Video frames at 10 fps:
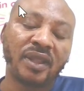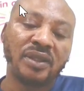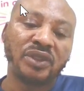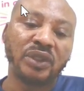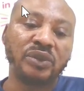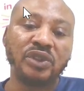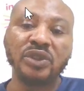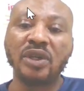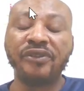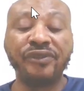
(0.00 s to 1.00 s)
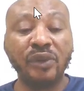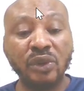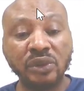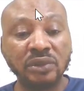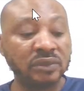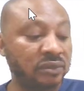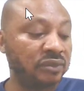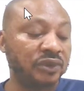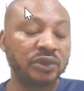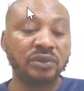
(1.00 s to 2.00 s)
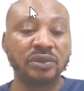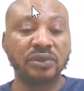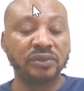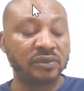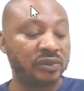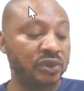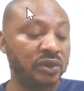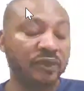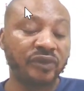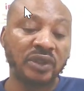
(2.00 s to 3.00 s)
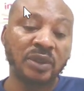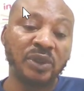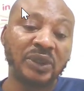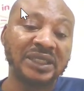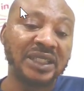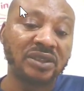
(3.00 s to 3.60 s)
So you could do your phone. If someone wants to